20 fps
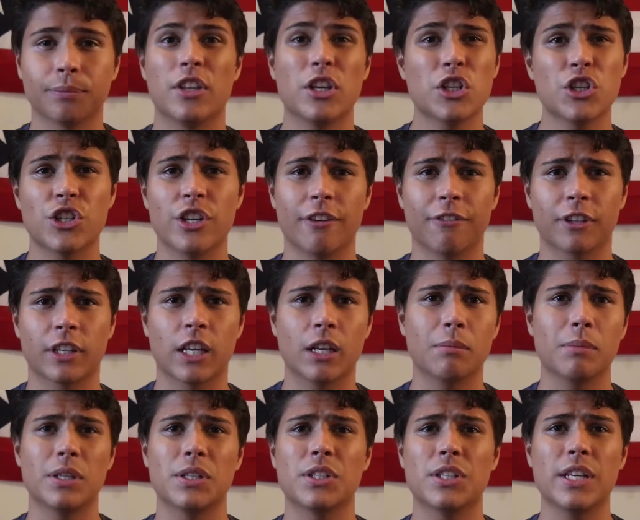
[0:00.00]
This shift can
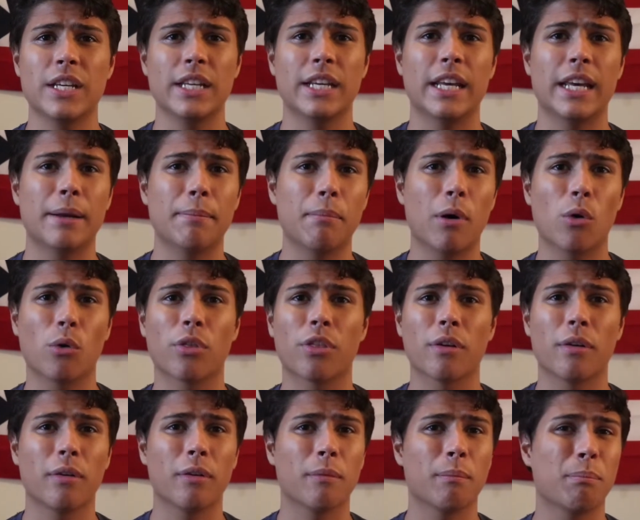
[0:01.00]
be seen in both
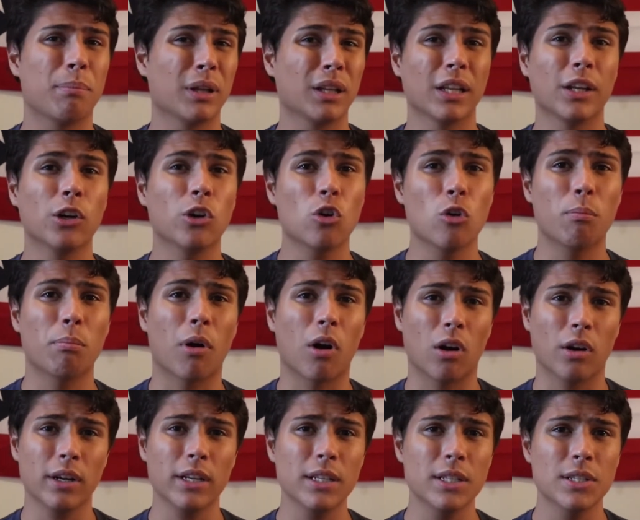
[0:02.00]
political
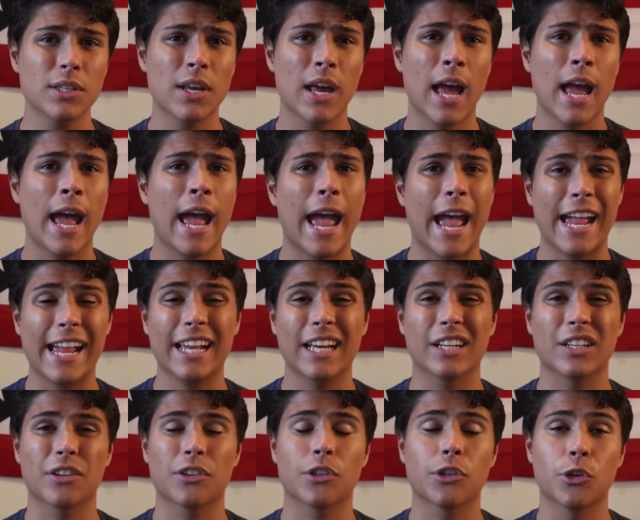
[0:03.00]
parties
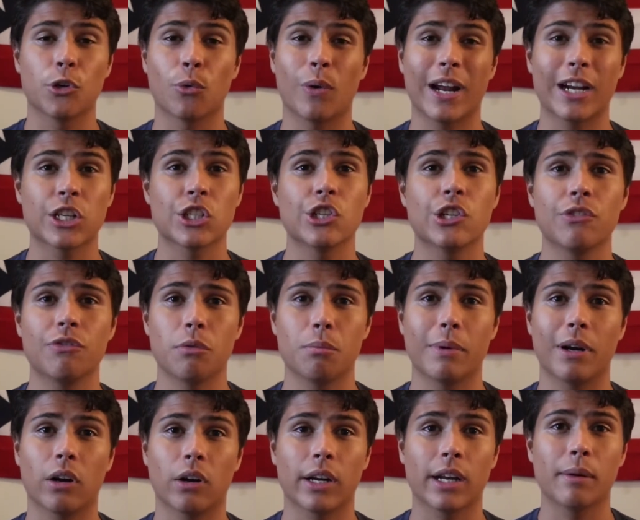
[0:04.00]
and the direction of
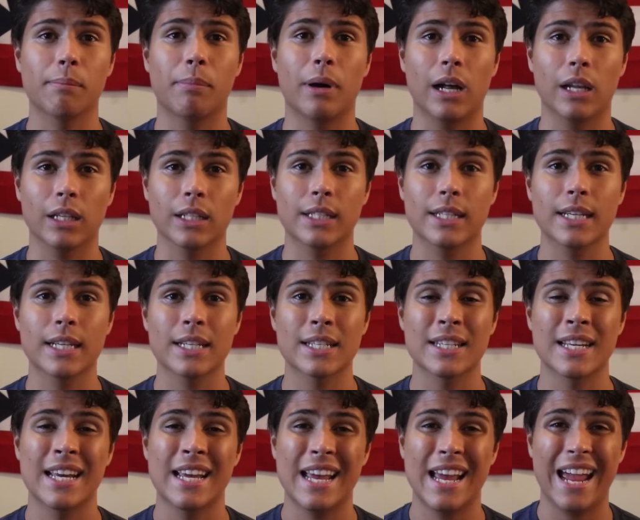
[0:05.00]
American politics
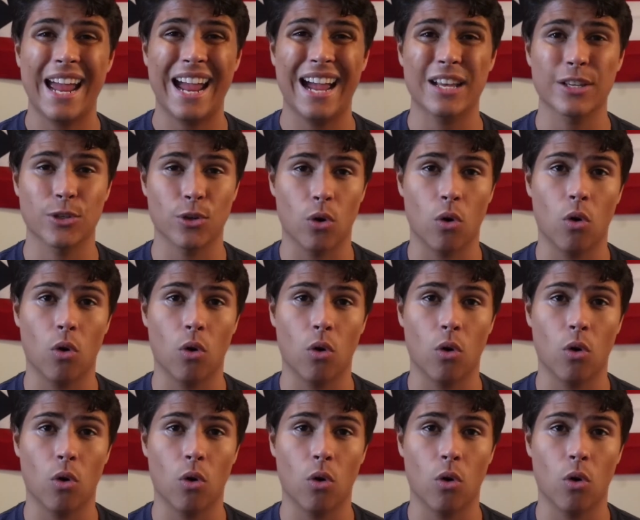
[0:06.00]
as a